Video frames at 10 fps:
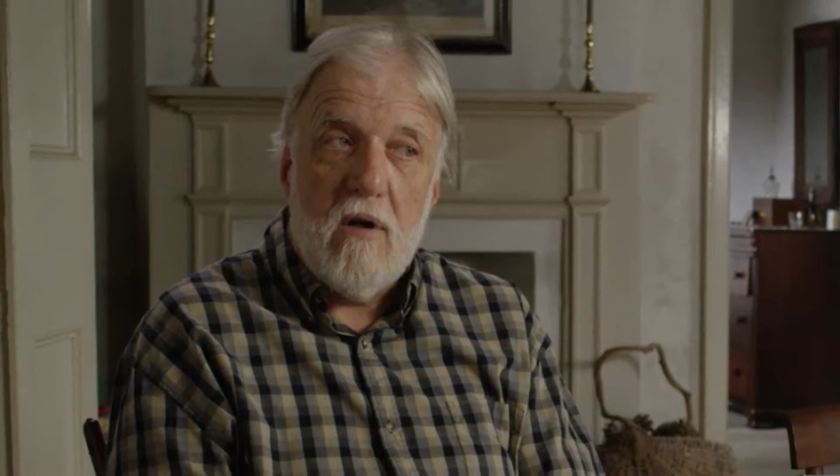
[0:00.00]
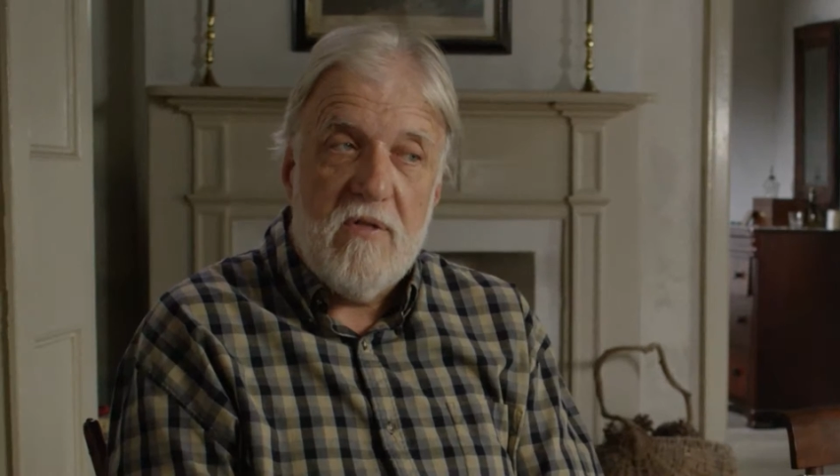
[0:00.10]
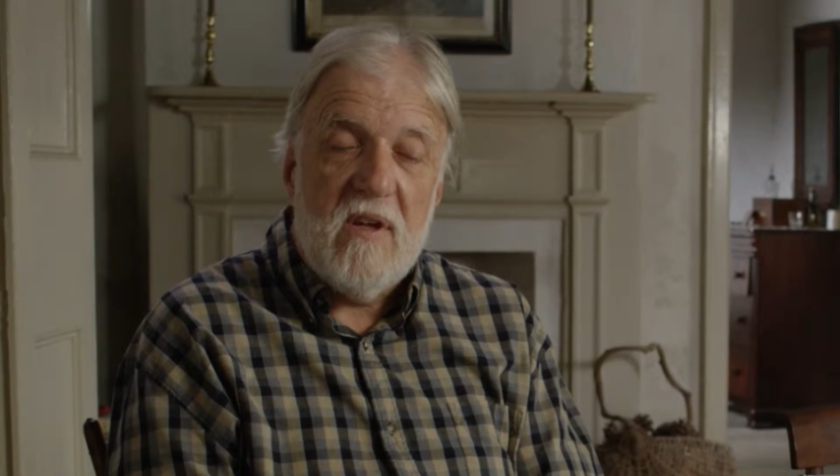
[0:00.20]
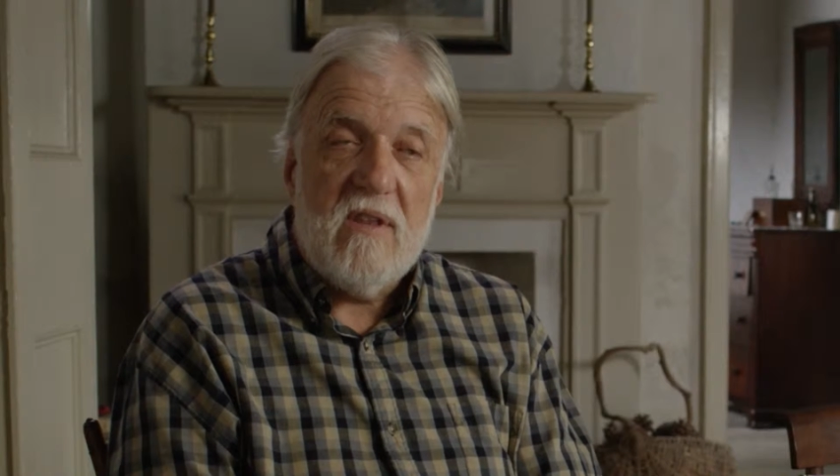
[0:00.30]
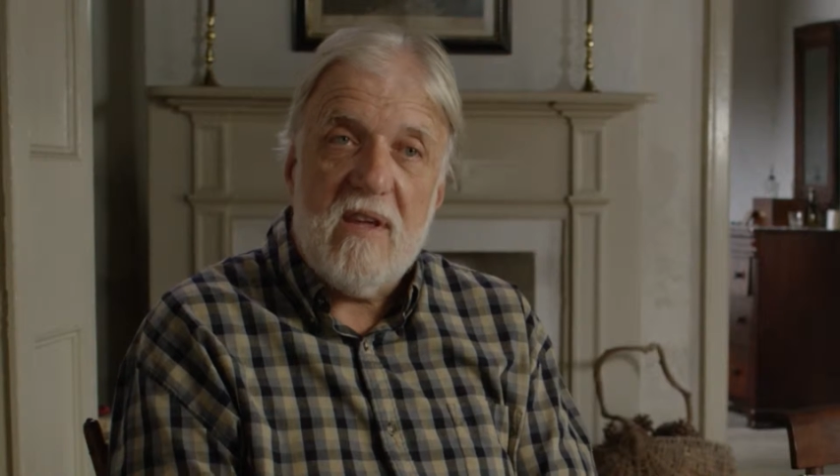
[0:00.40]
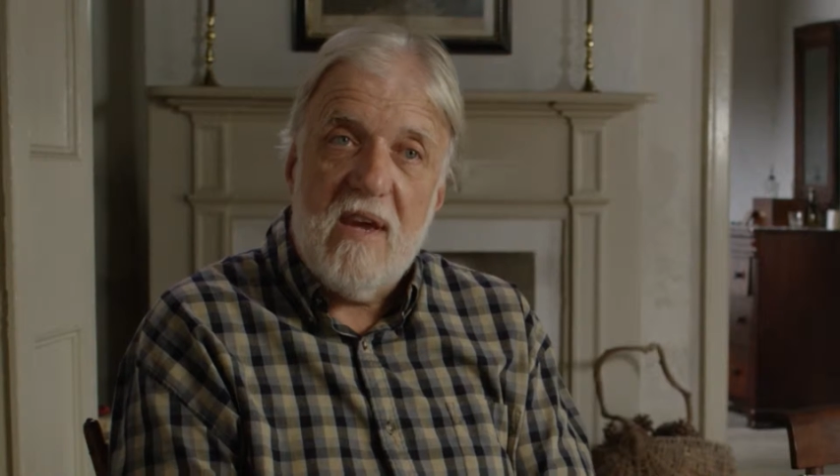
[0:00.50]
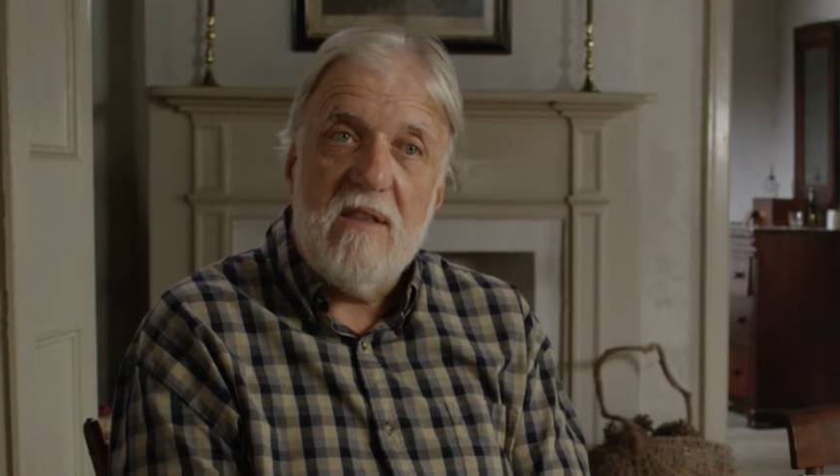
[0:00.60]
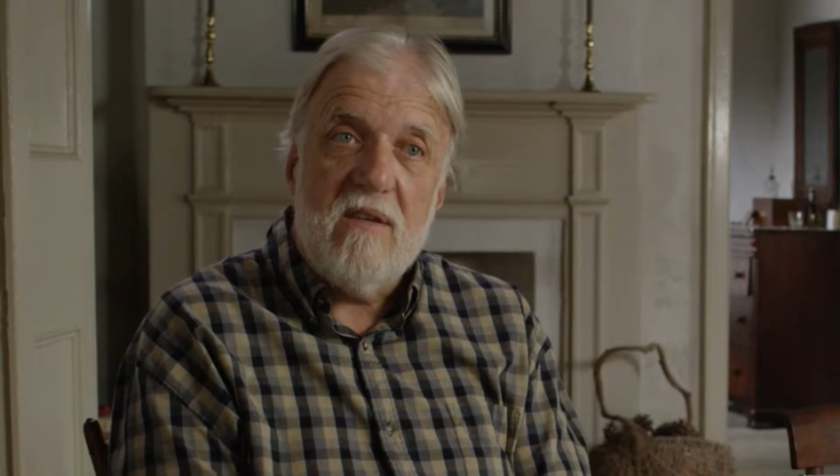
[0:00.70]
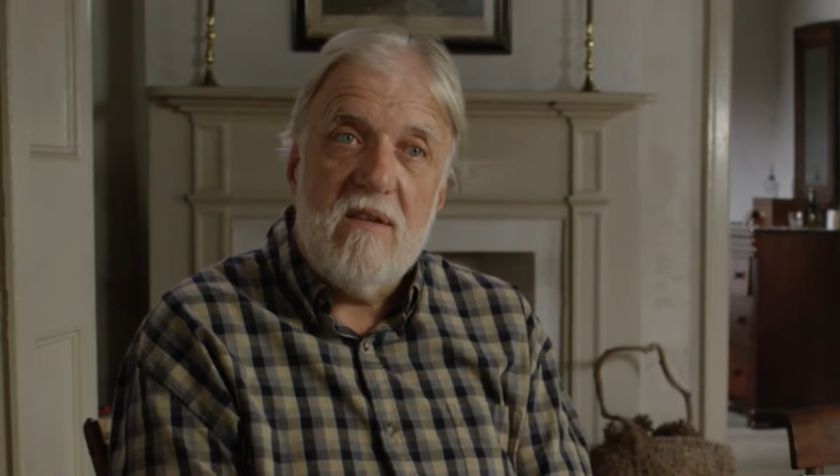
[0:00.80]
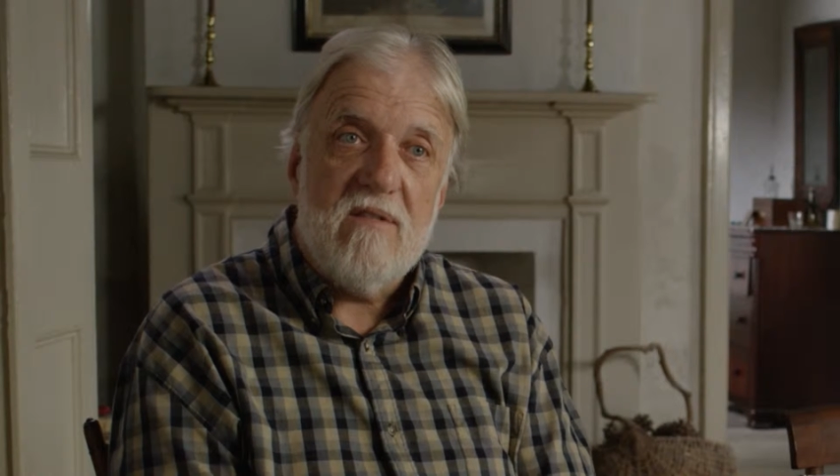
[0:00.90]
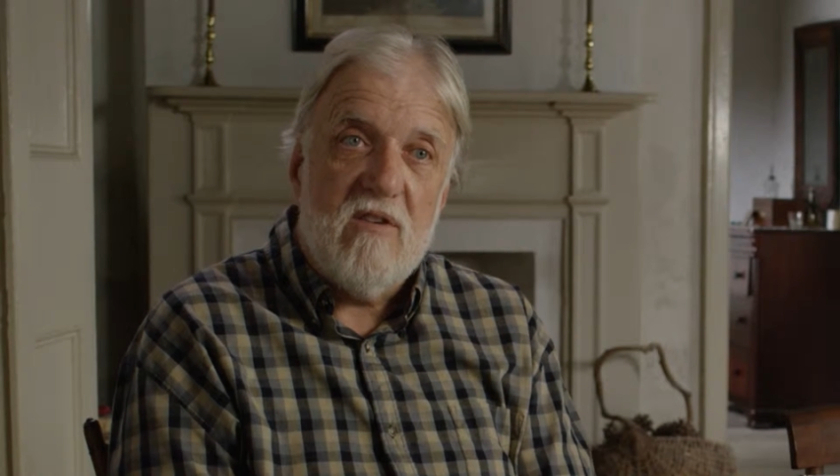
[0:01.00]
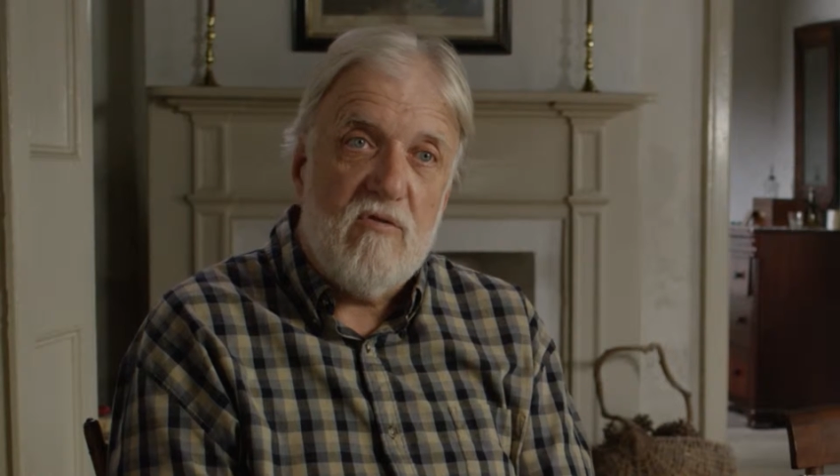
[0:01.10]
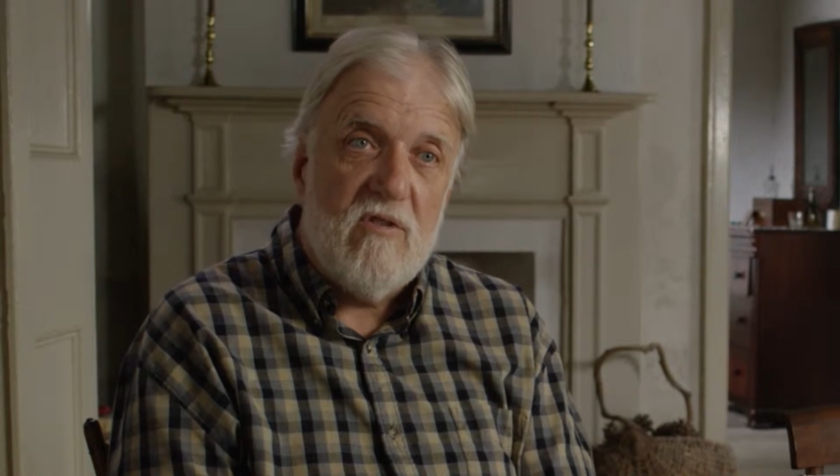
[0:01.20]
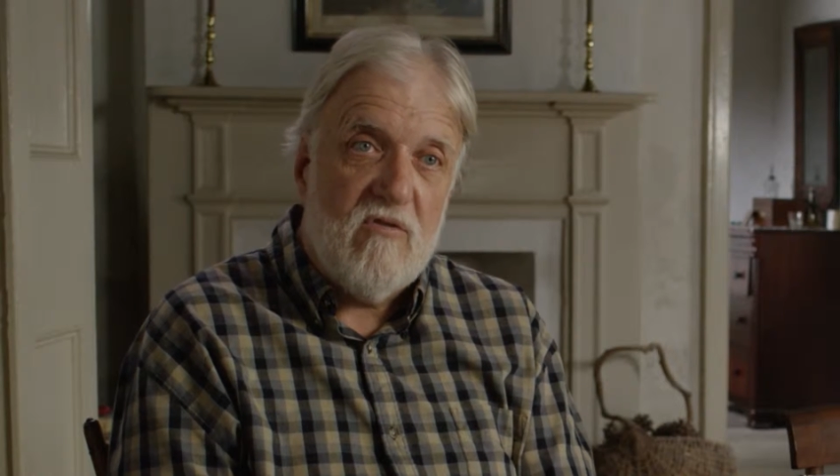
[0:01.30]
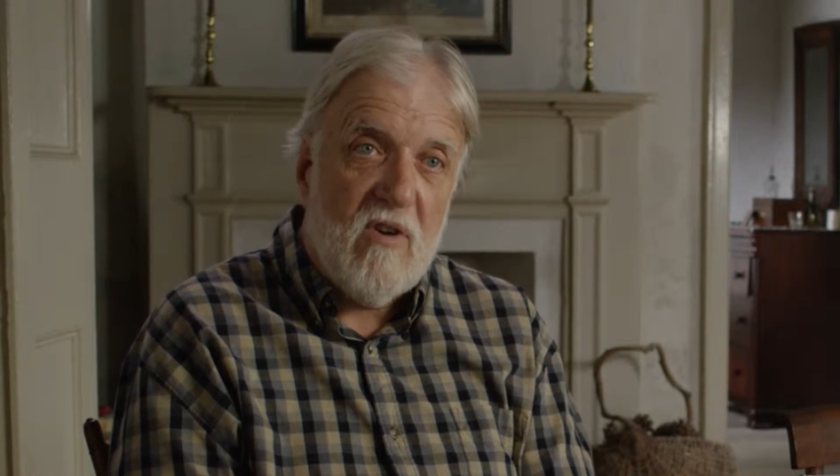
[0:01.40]
authentic 18th
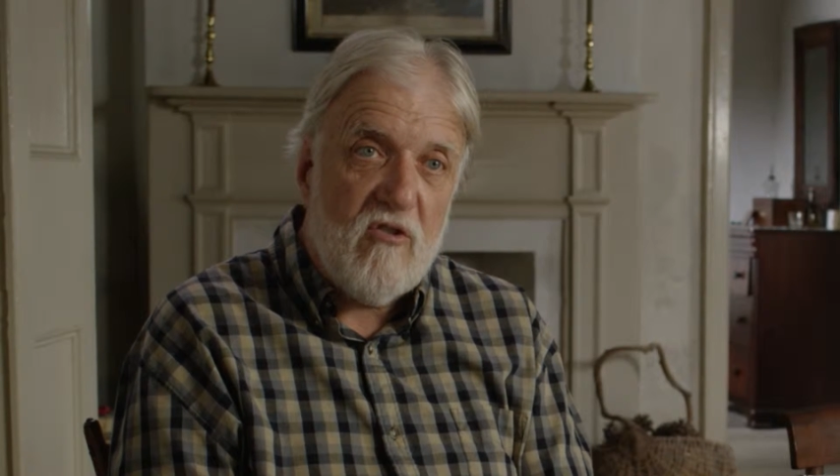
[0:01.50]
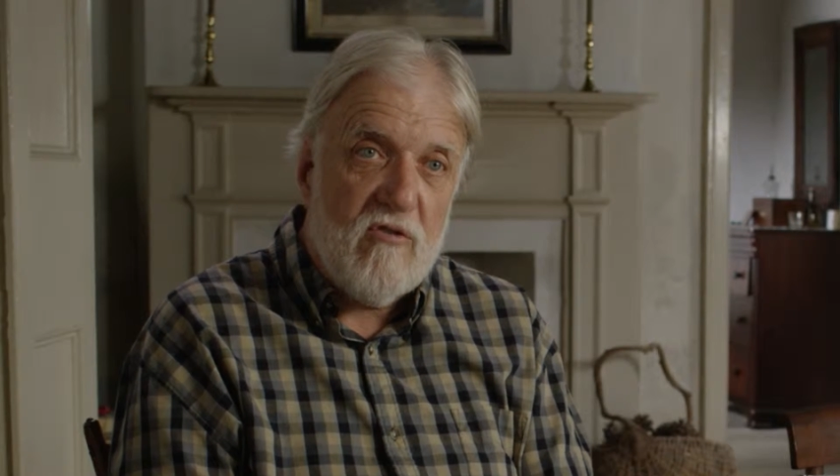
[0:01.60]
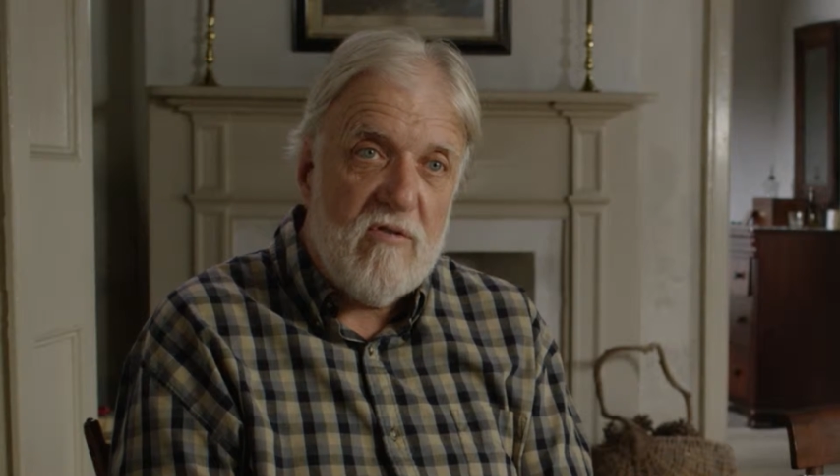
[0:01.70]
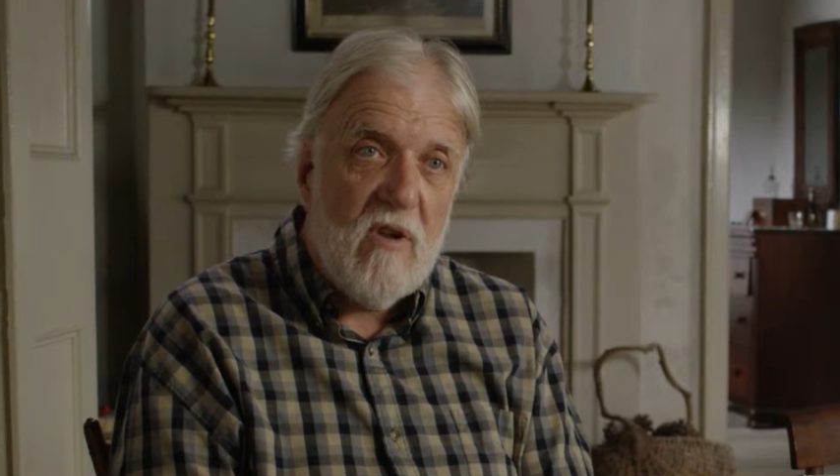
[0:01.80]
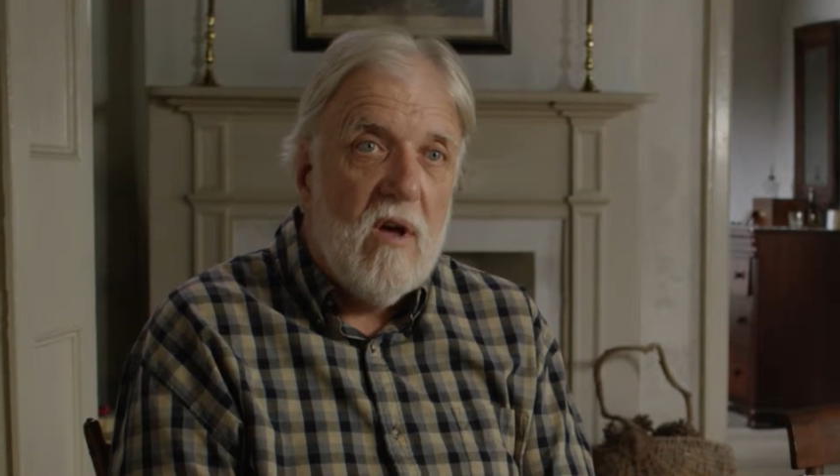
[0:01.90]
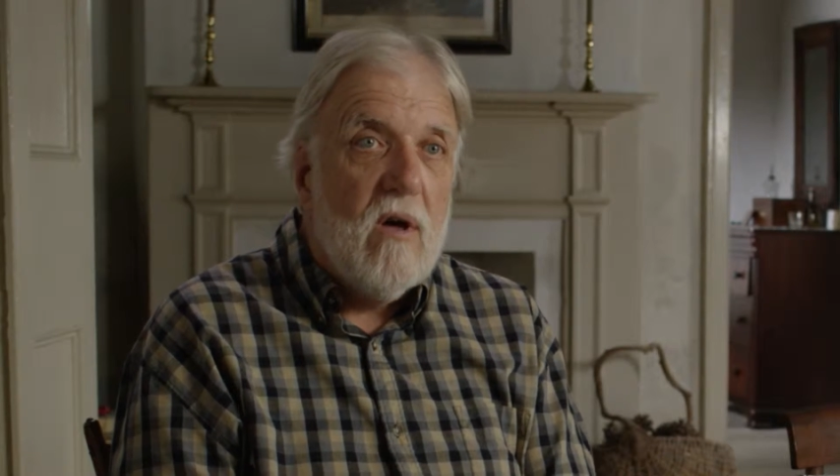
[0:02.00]
century structures.